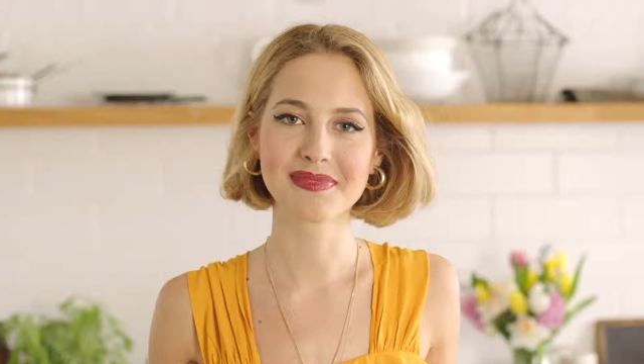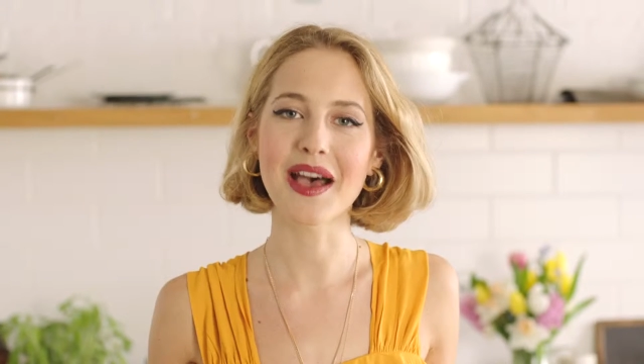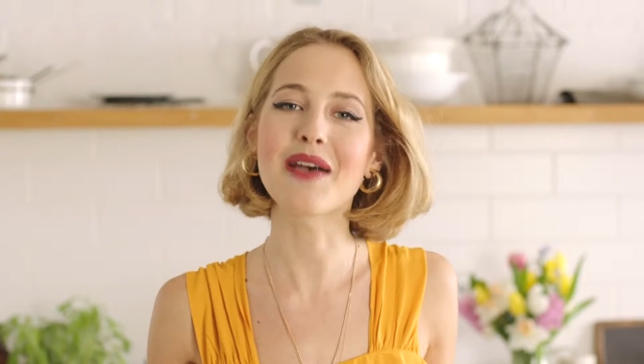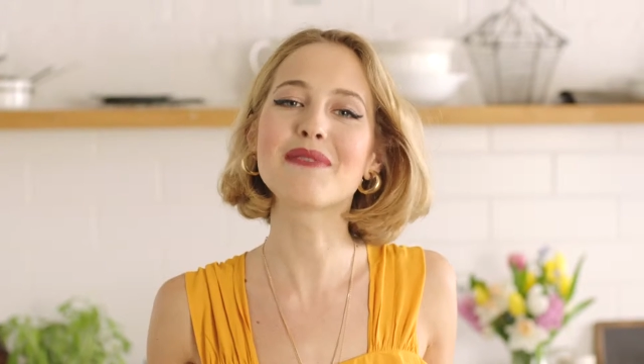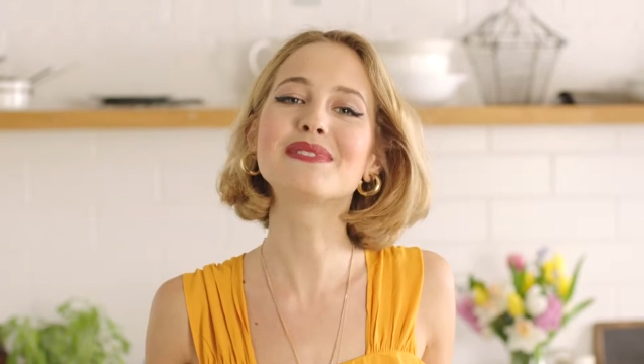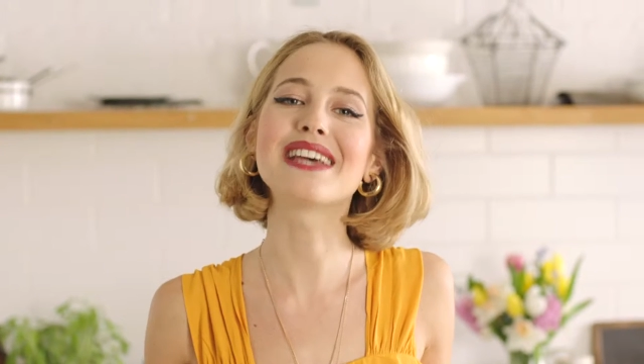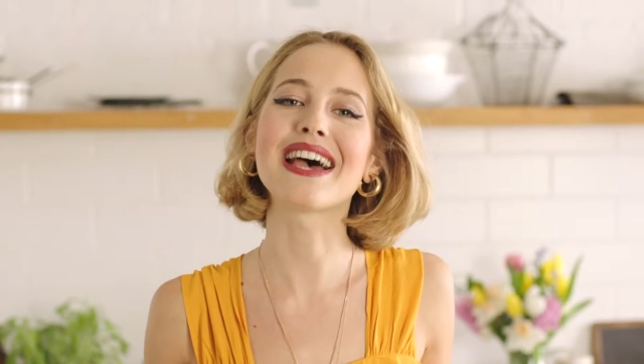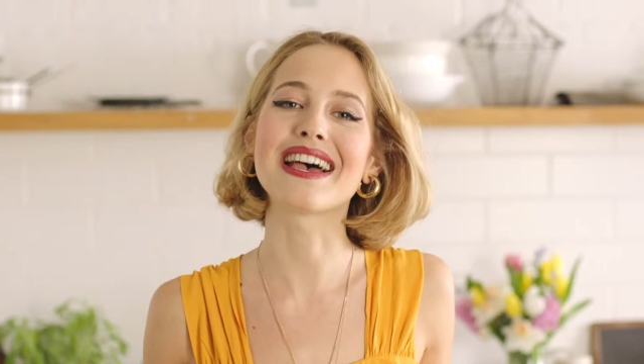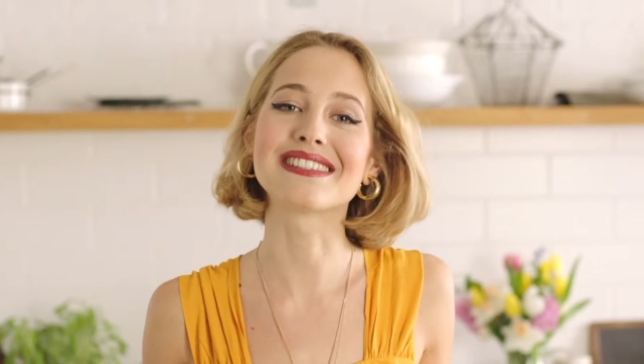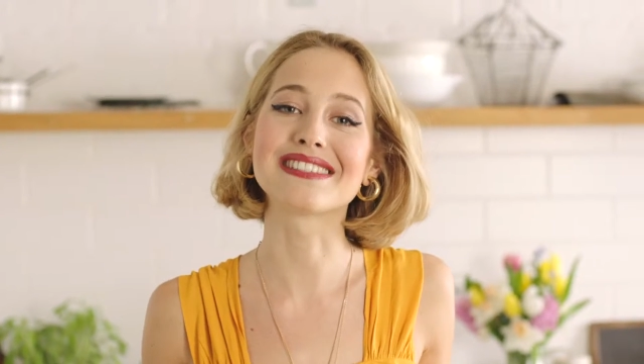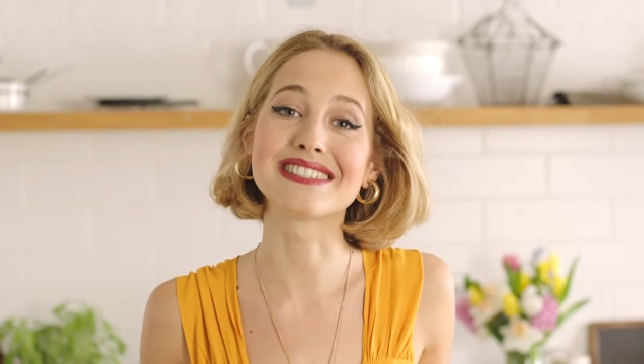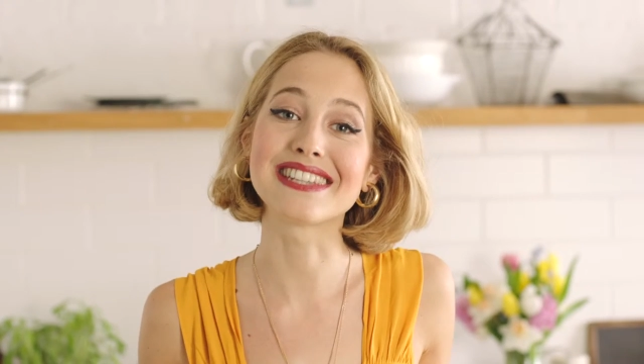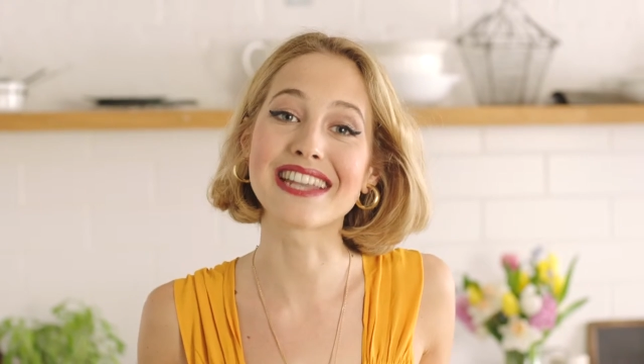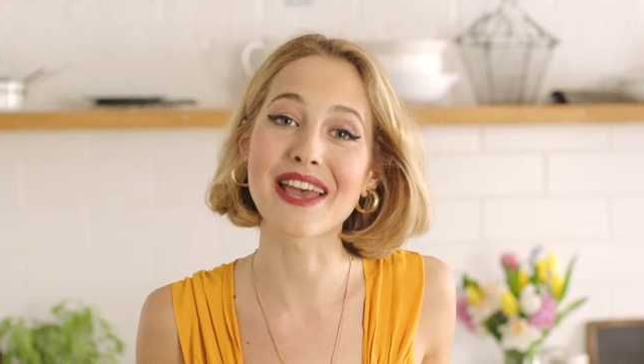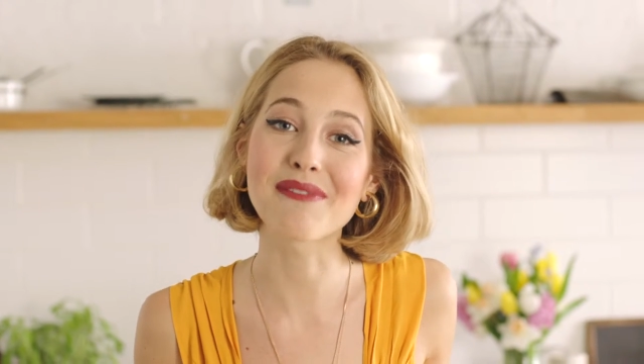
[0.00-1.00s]
I'm Tess
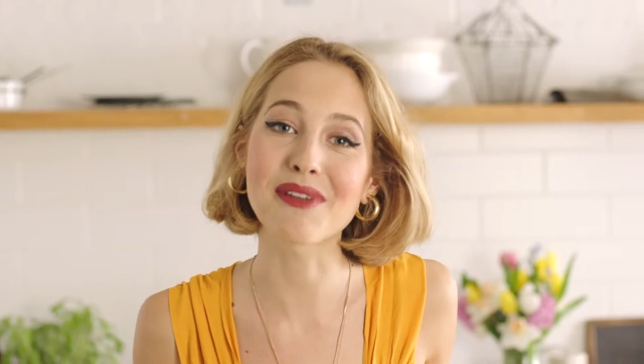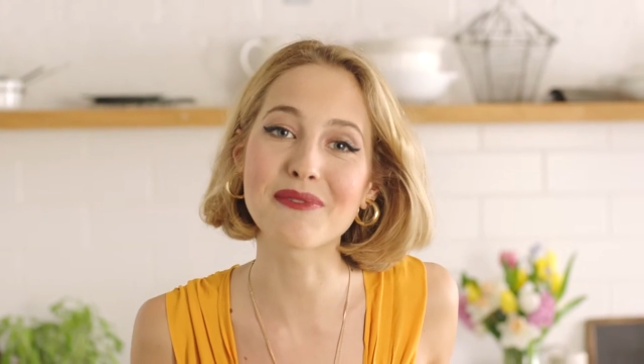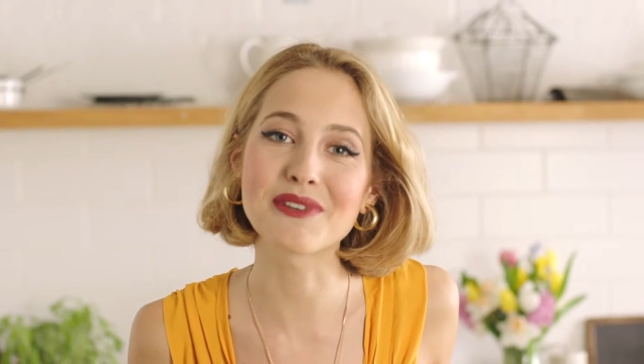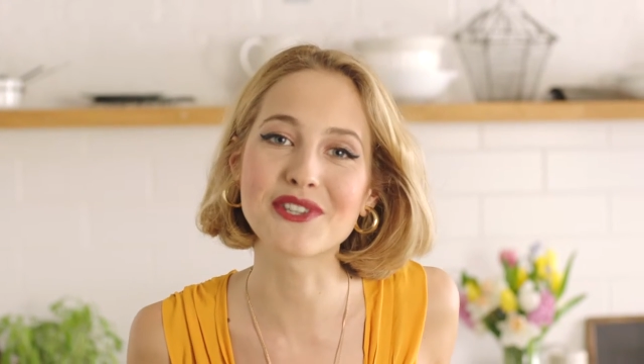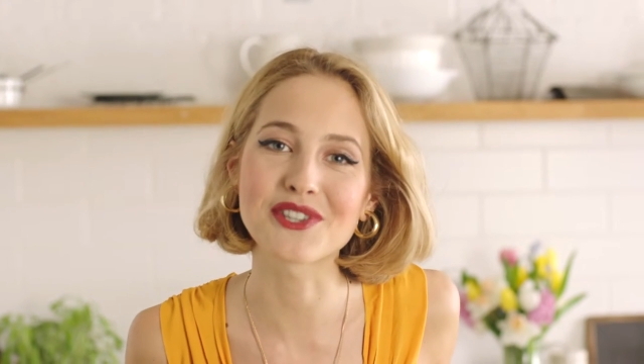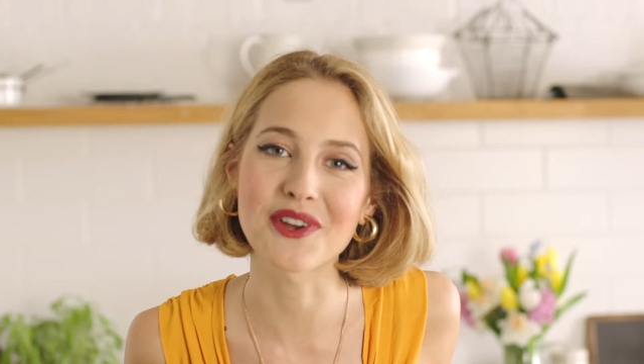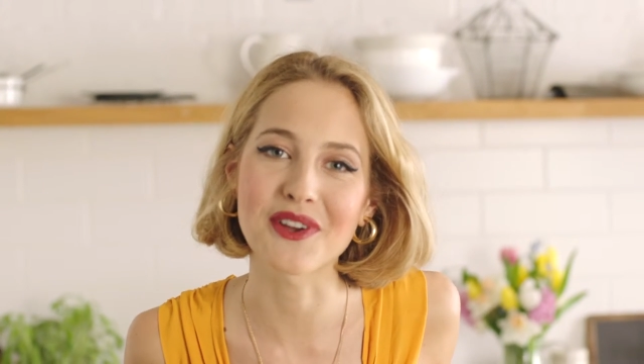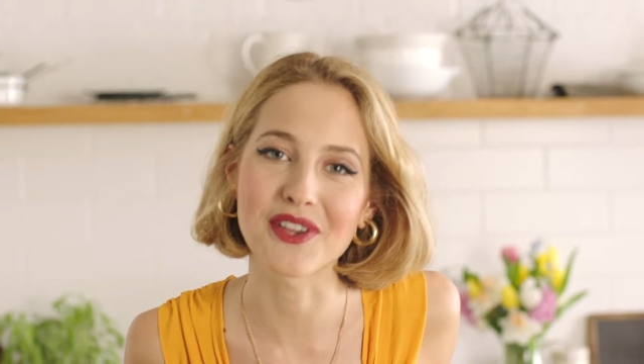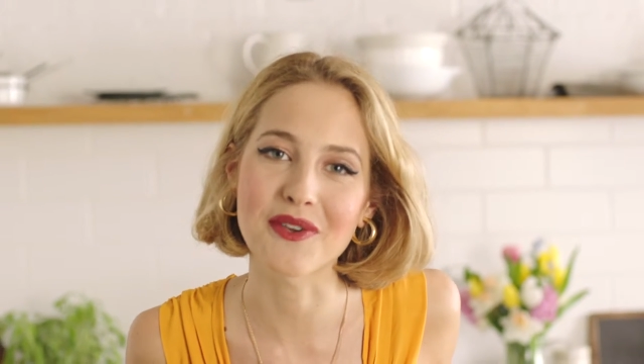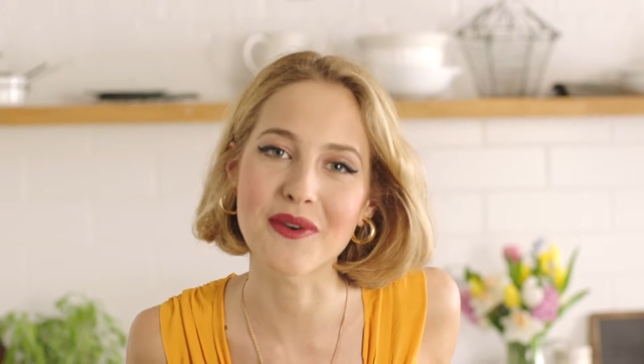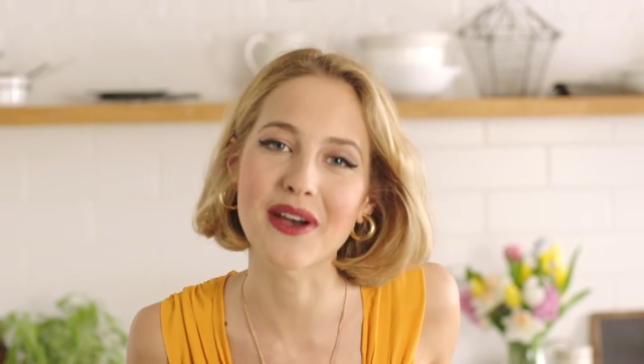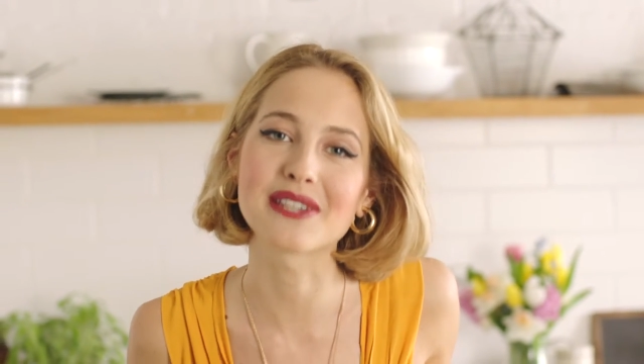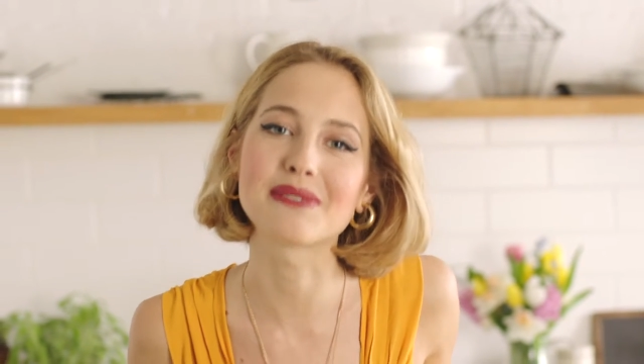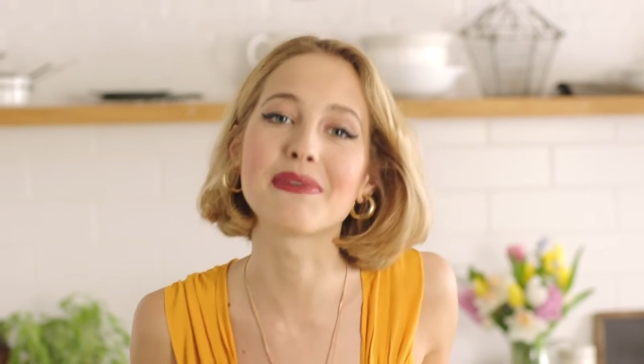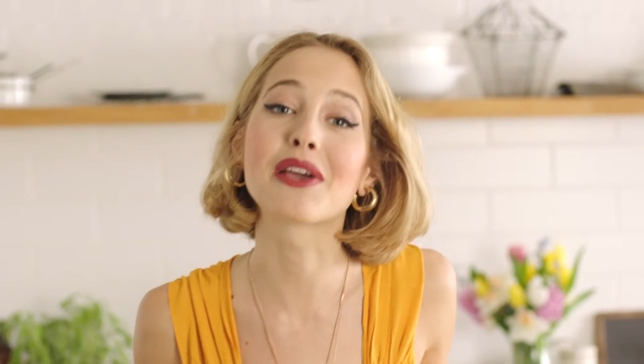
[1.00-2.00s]
and today I'm going to be showing you
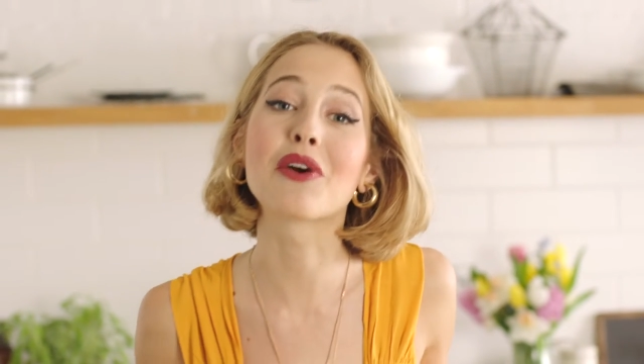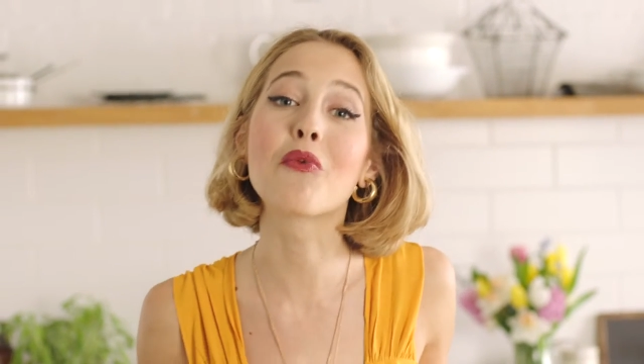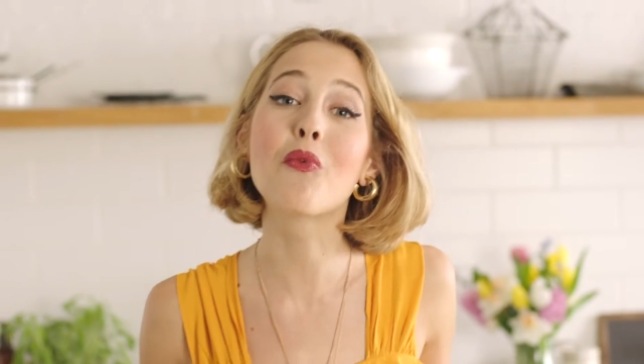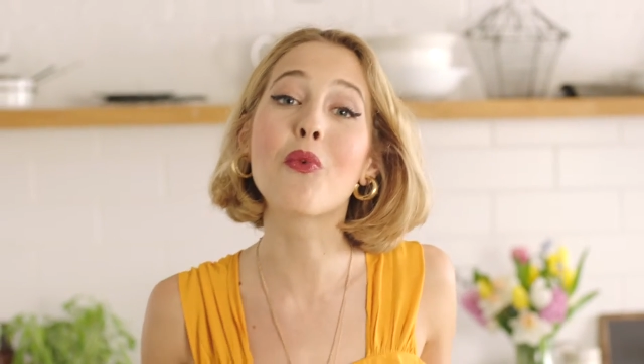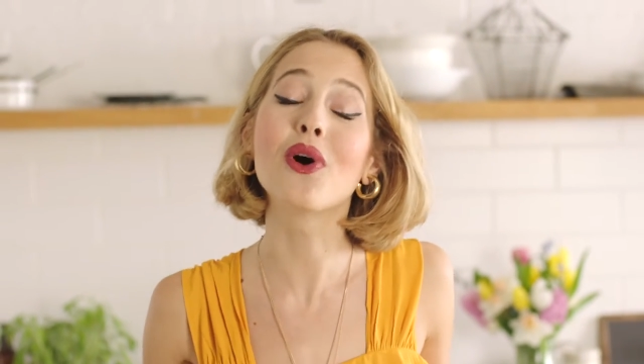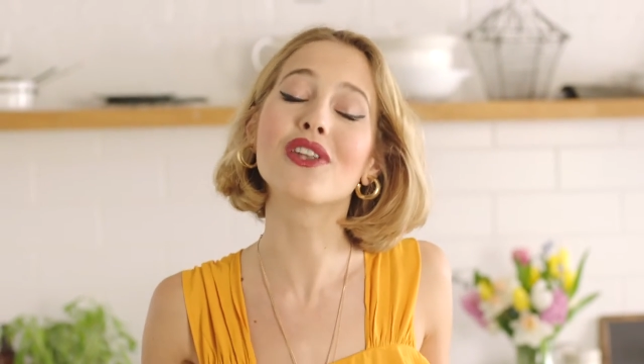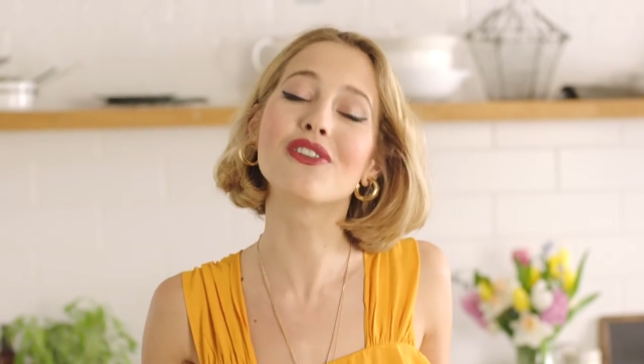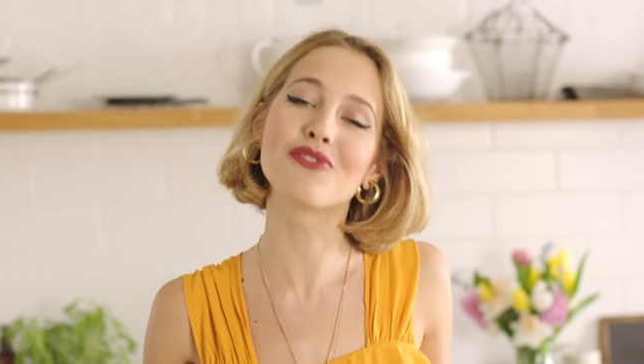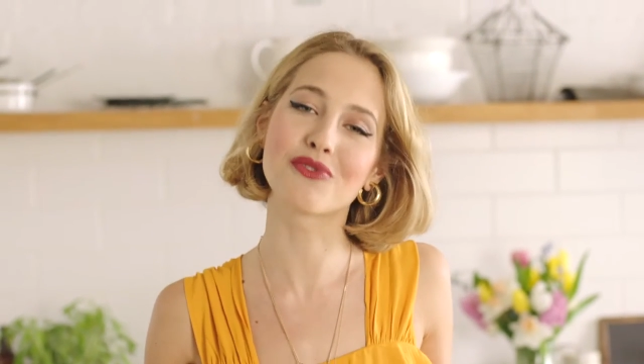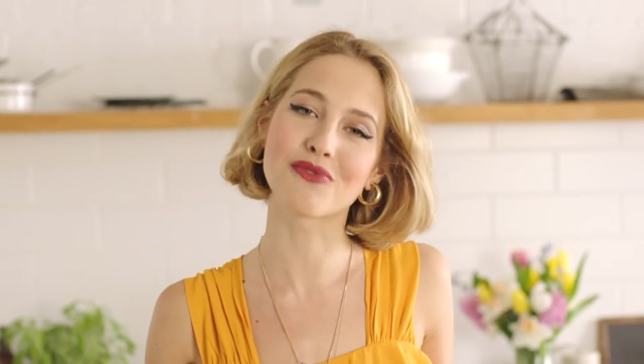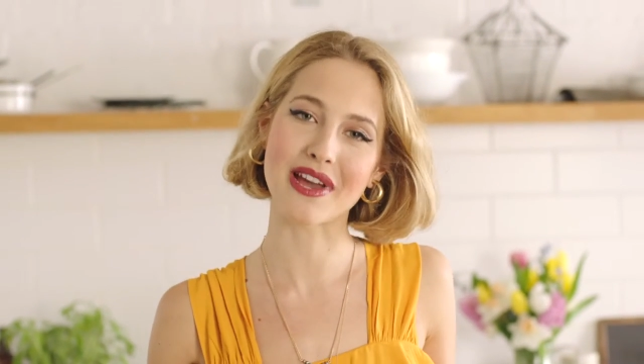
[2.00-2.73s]
how to make a wonderful